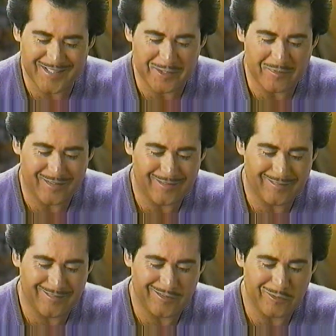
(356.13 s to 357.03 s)
to me,
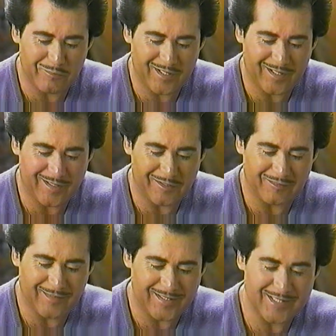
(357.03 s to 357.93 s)
do you bet,
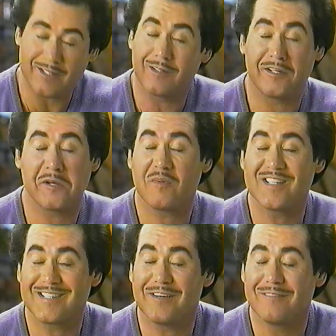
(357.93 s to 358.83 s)
I say only on
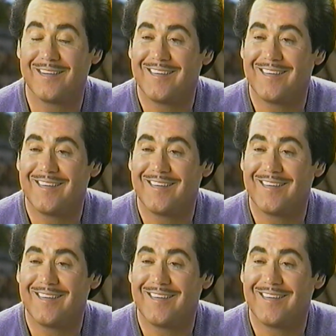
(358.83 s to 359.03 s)
myself.